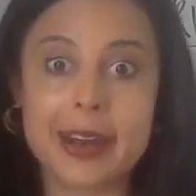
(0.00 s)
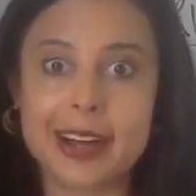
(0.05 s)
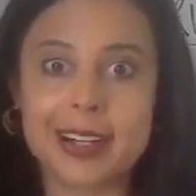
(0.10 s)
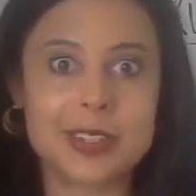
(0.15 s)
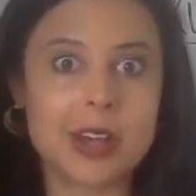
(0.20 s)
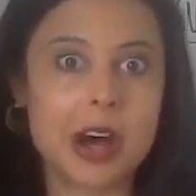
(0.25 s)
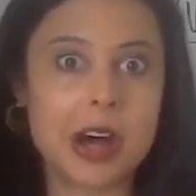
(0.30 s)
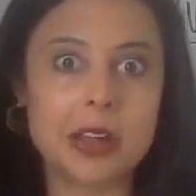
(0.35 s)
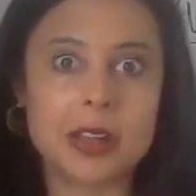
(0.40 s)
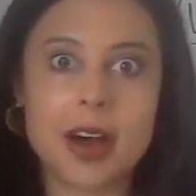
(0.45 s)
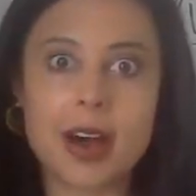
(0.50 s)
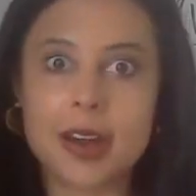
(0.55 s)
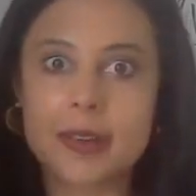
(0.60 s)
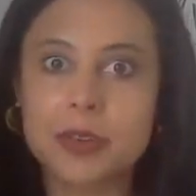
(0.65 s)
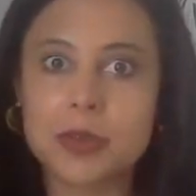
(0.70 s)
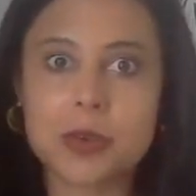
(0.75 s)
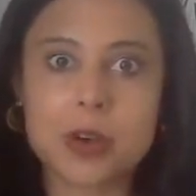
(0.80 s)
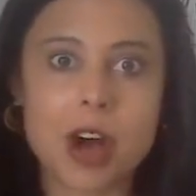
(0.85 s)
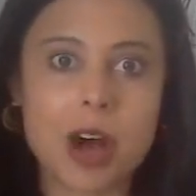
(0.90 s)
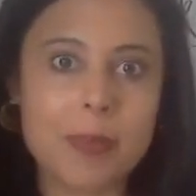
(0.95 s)
I saw a lot of
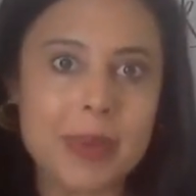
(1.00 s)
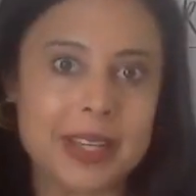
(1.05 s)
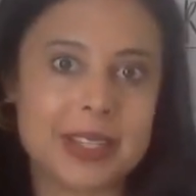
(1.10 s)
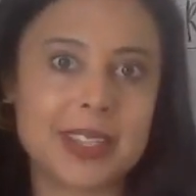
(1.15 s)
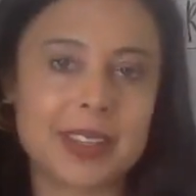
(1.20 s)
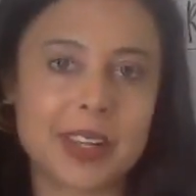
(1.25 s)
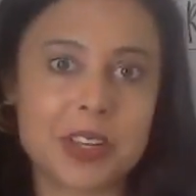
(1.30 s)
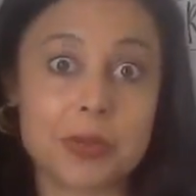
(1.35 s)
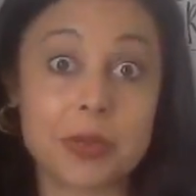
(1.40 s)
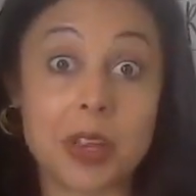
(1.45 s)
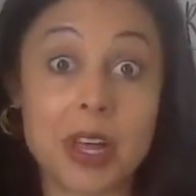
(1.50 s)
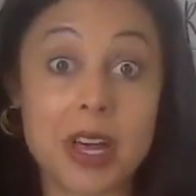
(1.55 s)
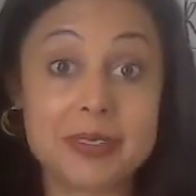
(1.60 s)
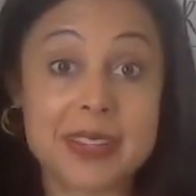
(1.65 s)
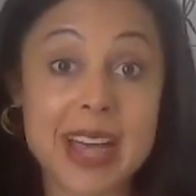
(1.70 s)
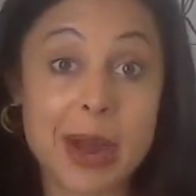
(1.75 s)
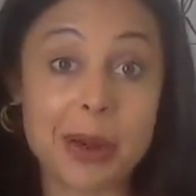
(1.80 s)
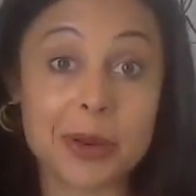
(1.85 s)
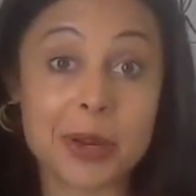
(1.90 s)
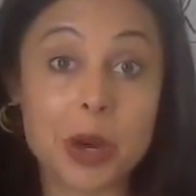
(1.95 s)
you commenting that you love
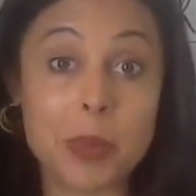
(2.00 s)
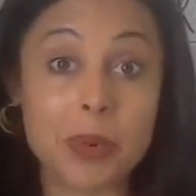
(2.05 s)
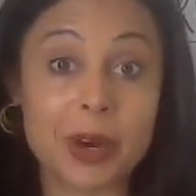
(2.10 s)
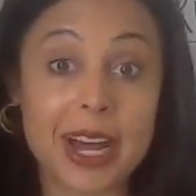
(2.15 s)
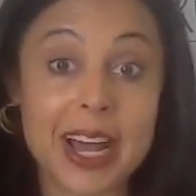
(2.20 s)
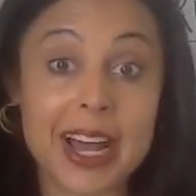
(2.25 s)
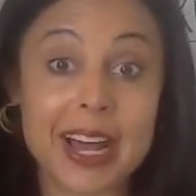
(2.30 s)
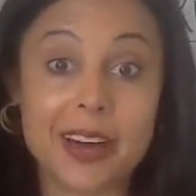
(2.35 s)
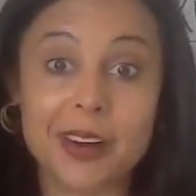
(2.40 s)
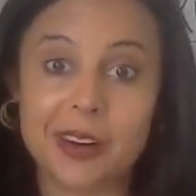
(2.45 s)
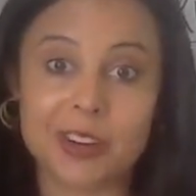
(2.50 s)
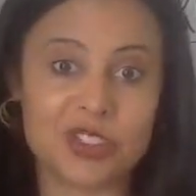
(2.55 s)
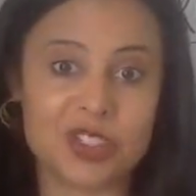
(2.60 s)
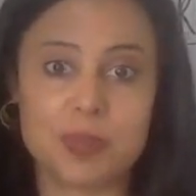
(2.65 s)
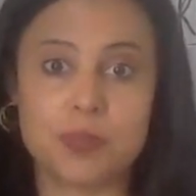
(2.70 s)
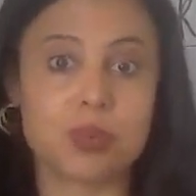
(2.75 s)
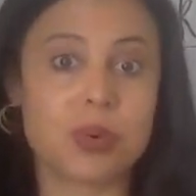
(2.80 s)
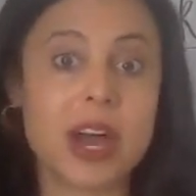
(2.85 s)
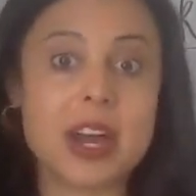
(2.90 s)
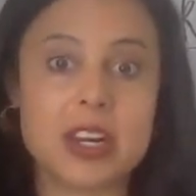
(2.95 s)
sourdough bread or
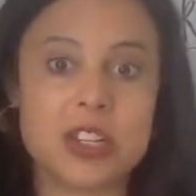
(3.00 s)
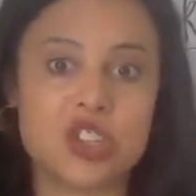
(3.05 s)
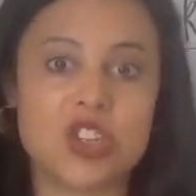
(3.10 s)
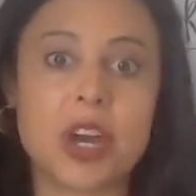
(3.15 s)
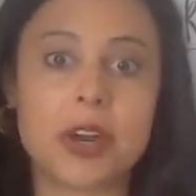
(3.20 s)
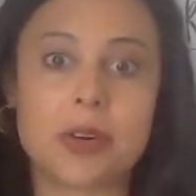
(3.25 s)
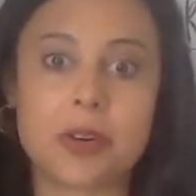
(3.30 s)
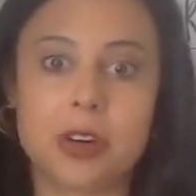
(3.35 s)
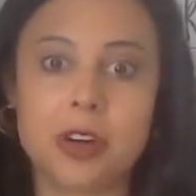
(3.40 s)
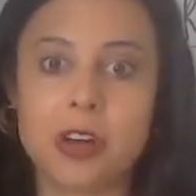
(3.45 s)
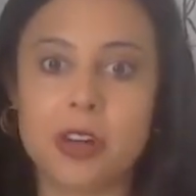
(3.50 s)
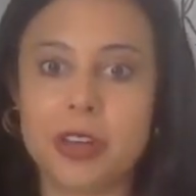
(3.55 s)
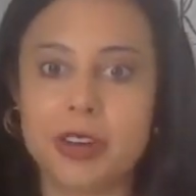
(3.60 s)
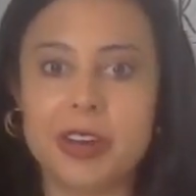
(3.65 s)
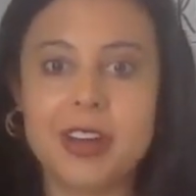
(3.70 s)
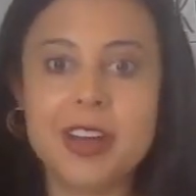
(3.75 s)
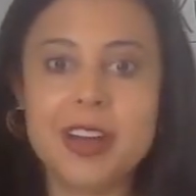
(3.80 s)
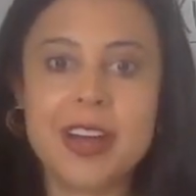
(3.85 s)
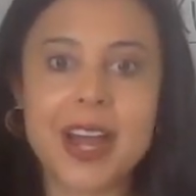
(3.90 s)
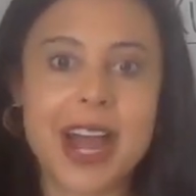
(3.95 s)
just bread in general,
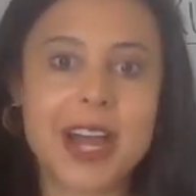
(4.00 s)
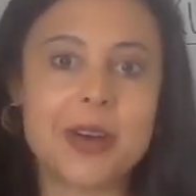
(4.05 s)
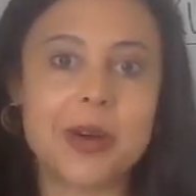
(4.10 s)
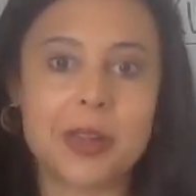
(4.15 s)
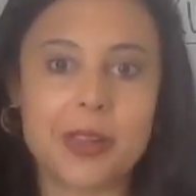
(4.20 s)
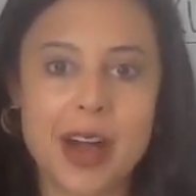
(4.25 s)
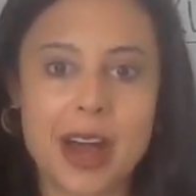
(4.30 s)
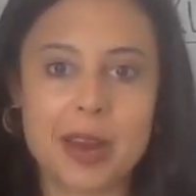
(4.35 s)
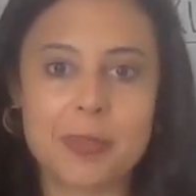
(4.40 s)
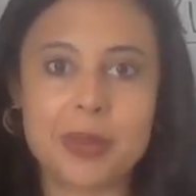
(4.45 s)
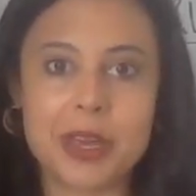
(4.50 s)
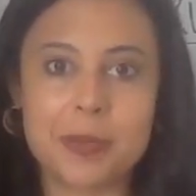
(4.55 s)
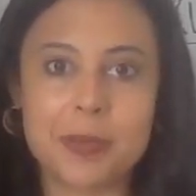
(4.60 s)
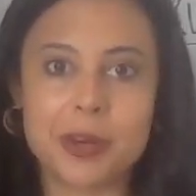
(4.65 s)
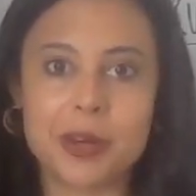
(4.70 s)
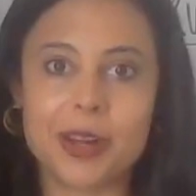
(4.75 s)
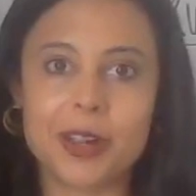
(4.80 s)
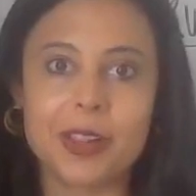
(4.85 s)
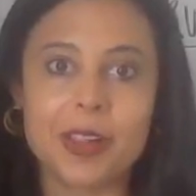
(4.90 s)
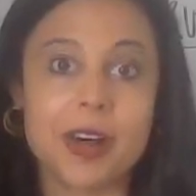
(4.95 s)
and I know a lot of
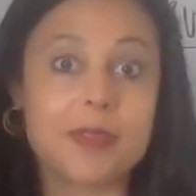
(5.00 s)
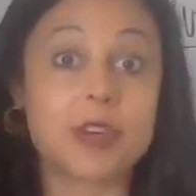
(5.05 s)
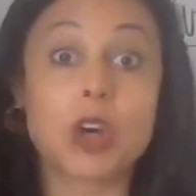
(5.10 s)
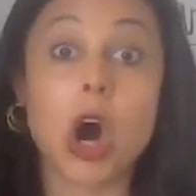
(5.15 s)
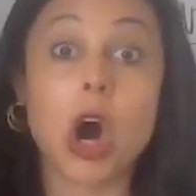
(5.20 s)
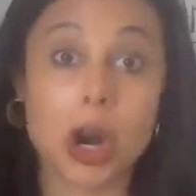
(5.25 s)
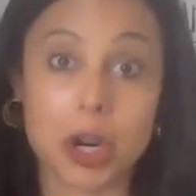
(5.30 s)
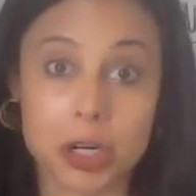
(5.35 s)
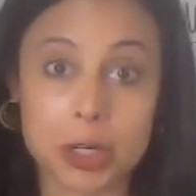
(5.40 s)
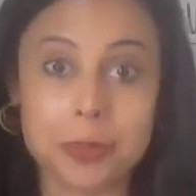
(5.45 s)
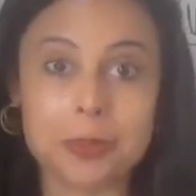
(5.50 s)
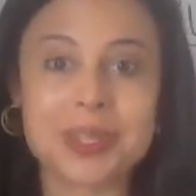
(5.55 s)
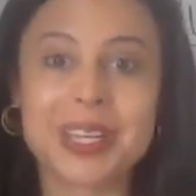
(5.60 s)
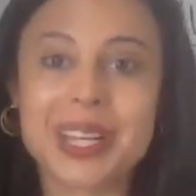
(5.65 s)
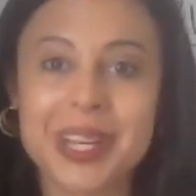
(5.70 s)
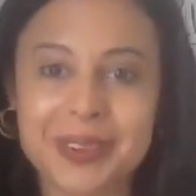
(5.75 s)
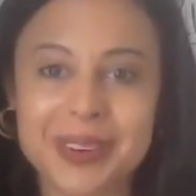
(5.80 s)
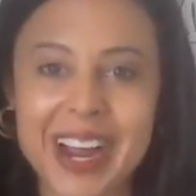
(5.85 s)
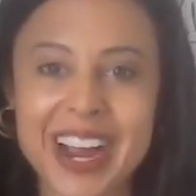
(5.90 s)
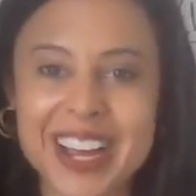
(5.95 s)
people love
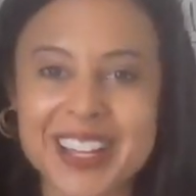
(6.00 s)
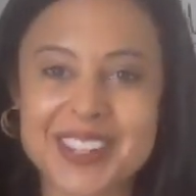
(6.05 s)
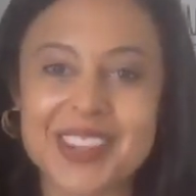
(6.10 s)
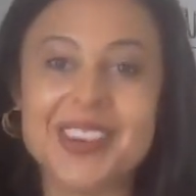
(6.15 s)
carbs, right?